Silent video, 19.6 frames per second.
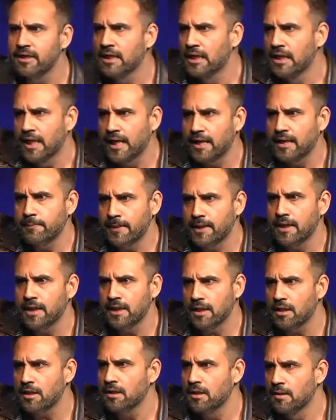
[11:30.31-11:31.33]
Anybody
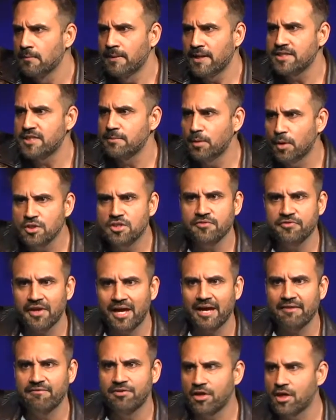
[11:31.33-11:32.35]
here? Make some noise if you
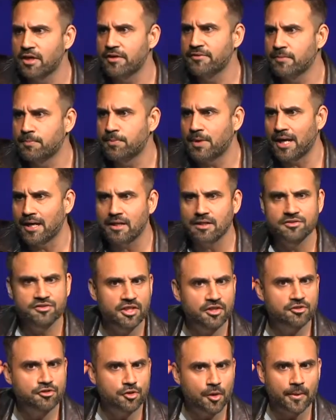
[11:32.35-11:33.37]
have heard of the prodigal son
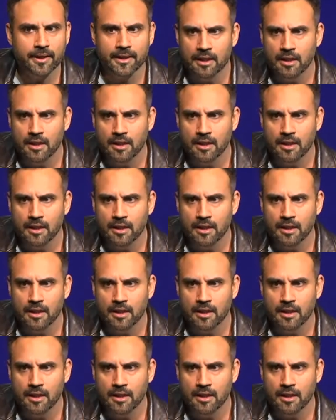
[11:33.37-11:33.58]
story.